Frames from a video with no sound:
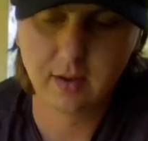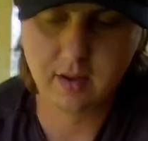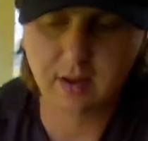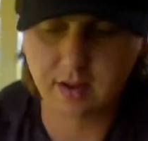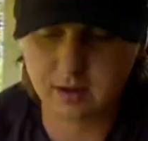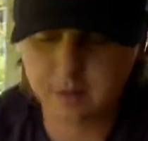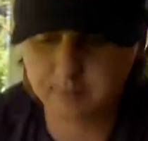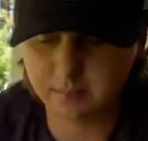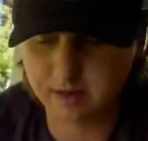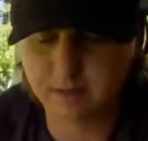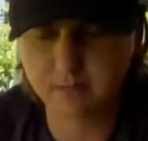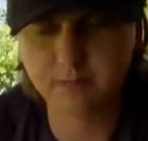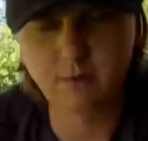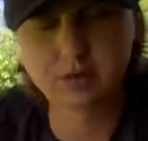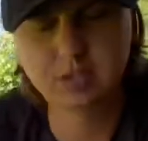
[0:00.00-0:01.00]

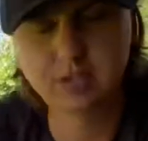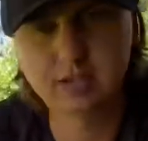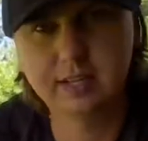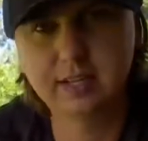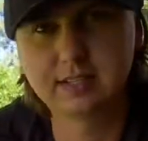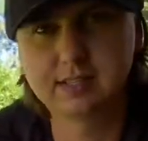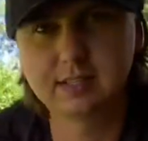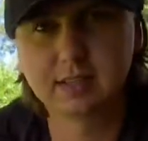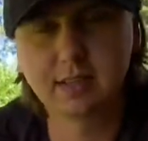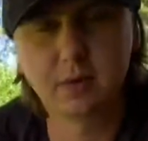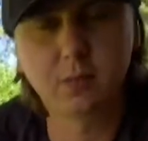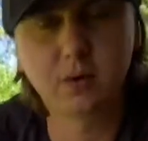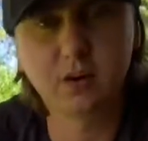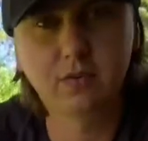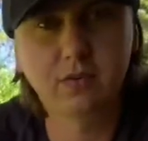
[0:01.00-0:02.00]
Unfortunately, this isn't gonna
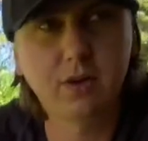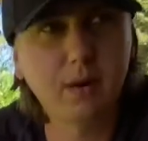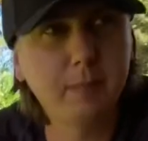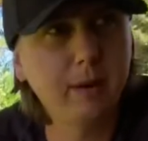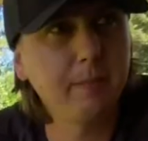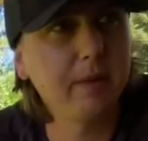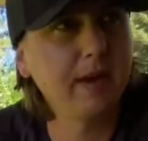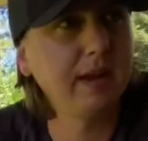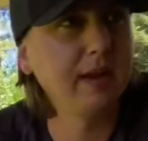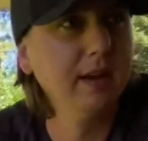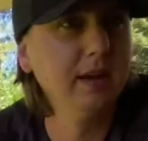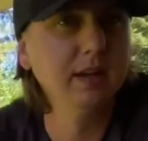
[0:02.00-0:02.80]
work for our pit bike,